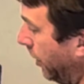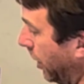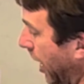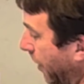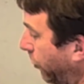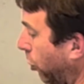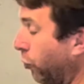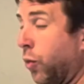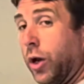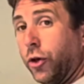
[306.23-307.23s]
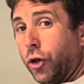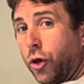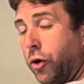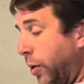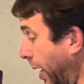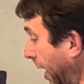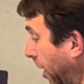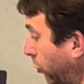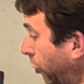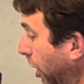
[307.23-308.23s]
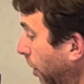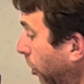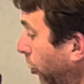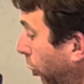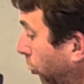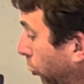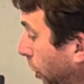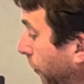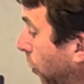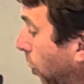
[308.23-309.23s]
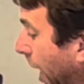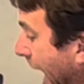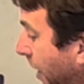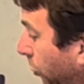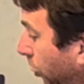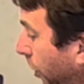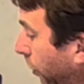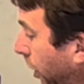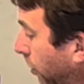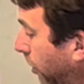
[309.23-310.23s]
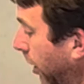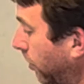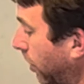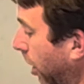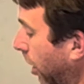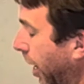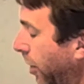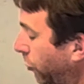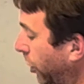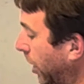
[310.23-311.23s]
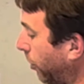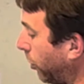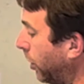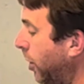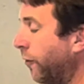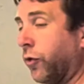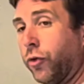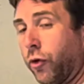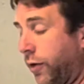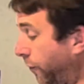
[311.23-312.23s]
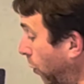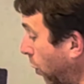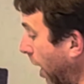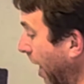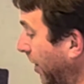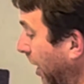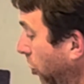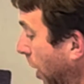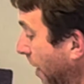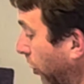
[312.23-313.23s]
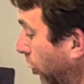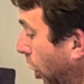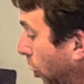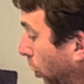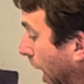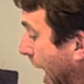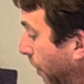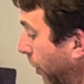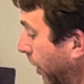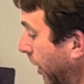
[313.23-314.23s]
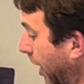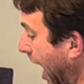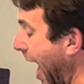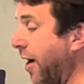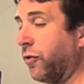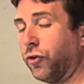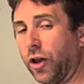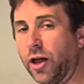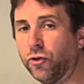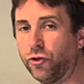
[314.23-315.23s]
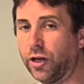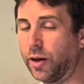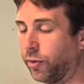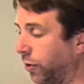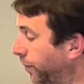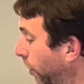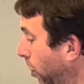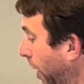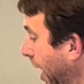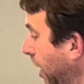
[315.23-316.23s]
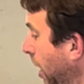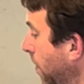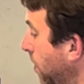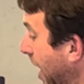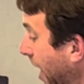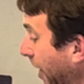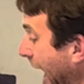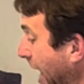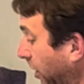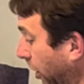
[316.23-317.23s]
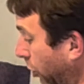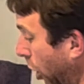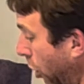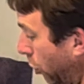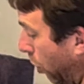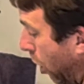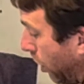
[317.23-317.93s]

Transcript: then you have turns 1 and 2 and an LG number, turns 3 and 4 and an average LG number for 3 and 4, and then you have a total lap average LG number, okay? Now the total